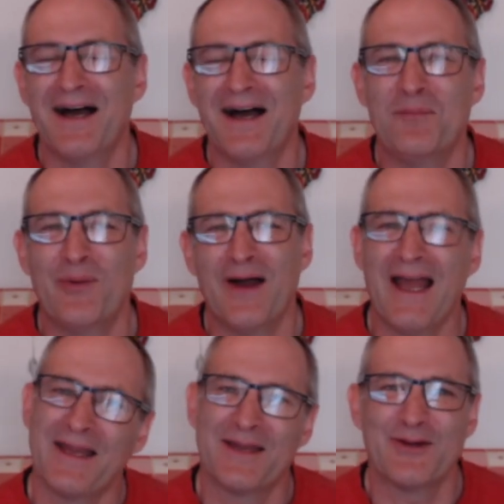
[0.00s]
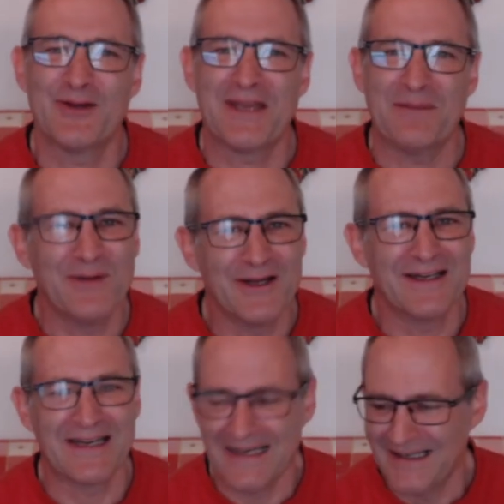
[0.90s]
But hey, you keep
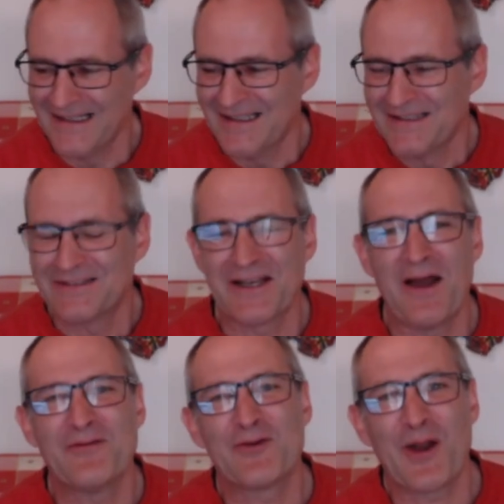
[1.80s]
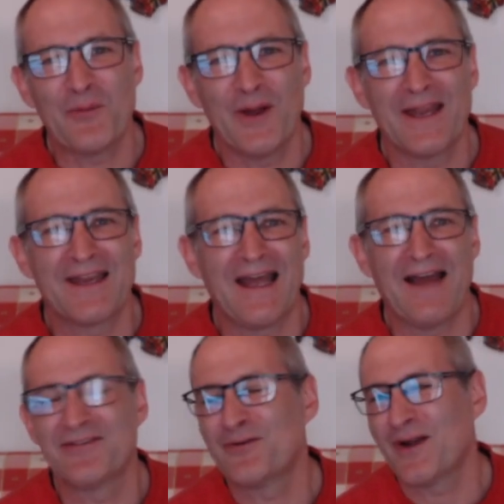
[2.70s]
learning. So have a great week, have
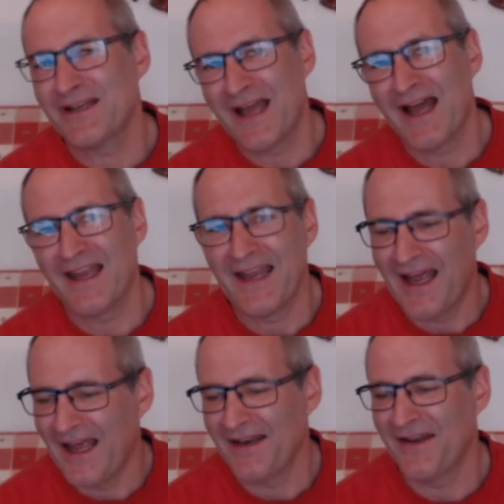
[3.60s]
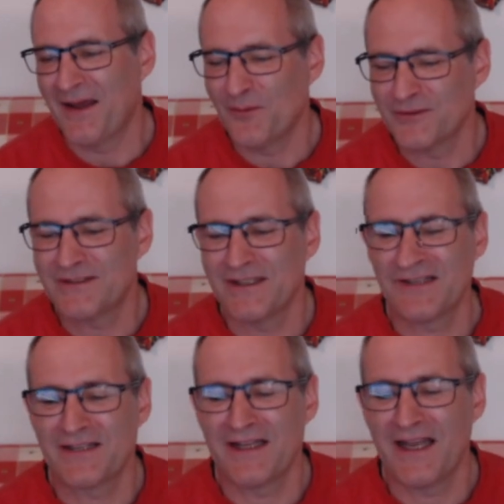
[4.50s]
a great day, and we'll see you
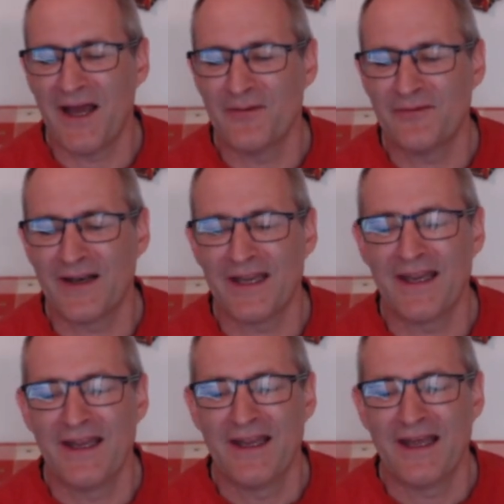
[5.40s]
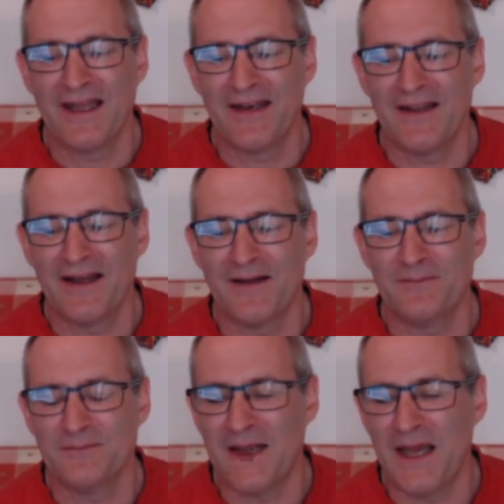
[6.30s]
Sunday hopefully. And
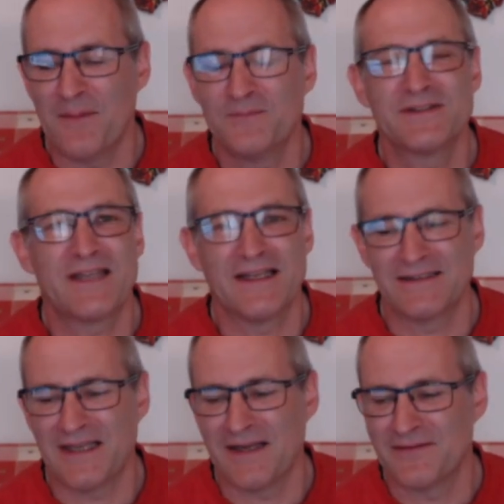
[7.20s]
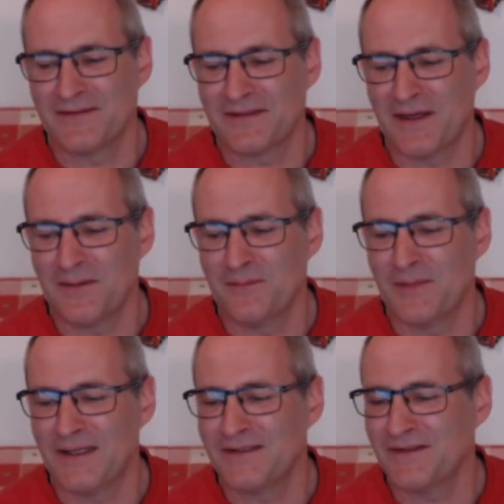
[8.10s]
yeah, stay safe. So
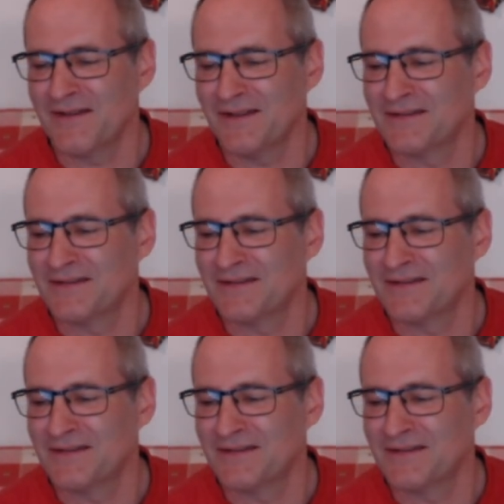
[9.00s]
bless you guys.